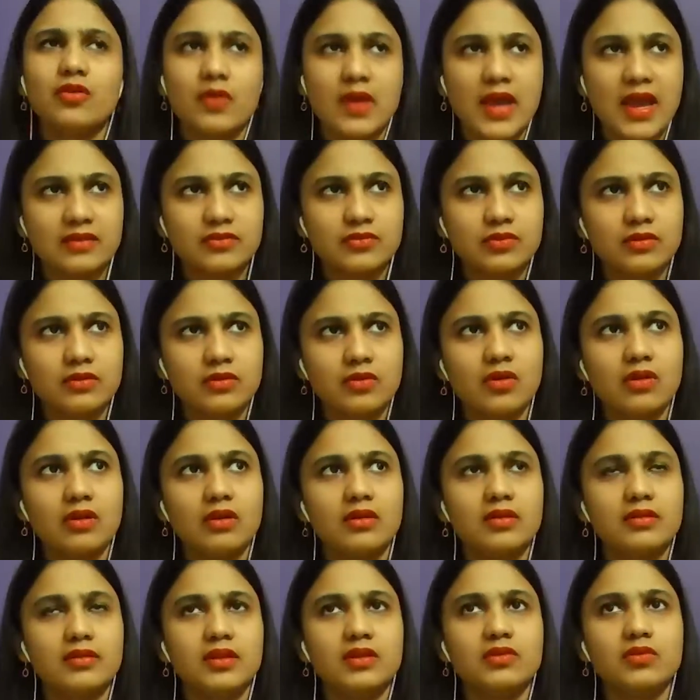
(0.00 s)
No, actually,
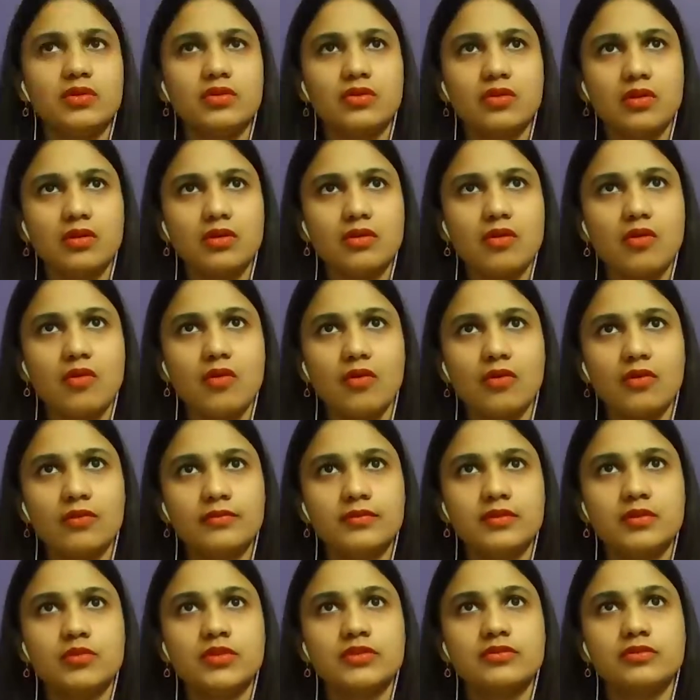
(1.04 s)
not they were not all
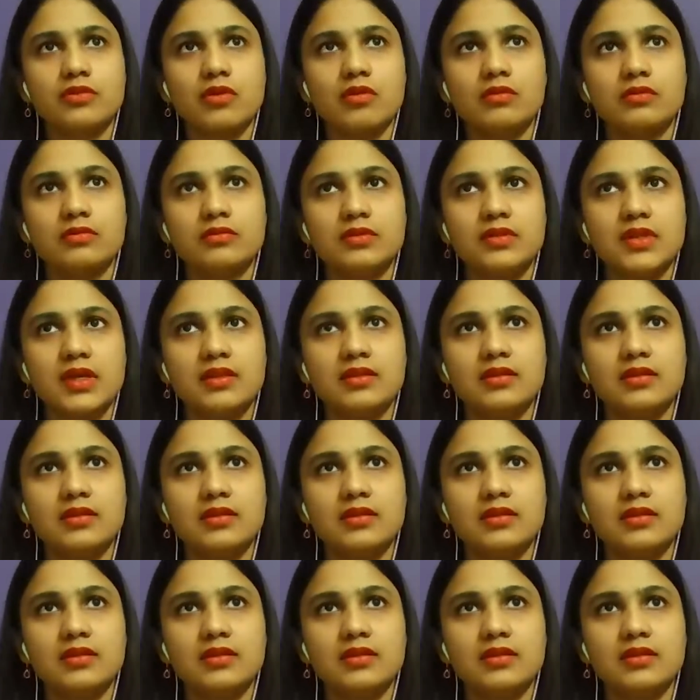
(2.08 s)
of them astrologers.